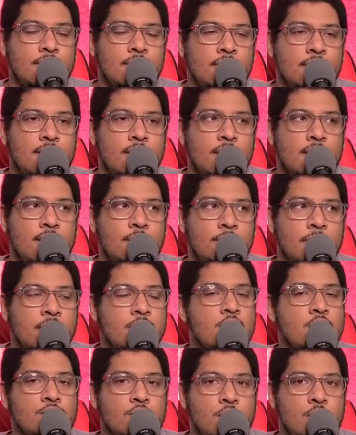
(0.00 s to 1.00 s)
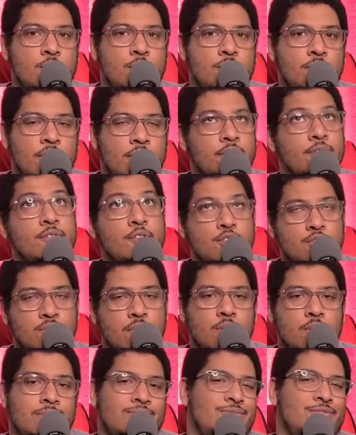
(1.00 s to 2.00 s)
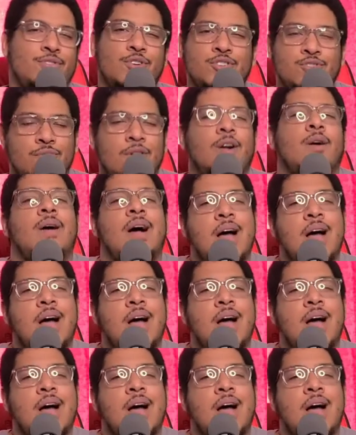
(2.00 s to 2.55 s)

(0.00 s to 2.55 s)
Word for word: um, in our row, in the first row. First row,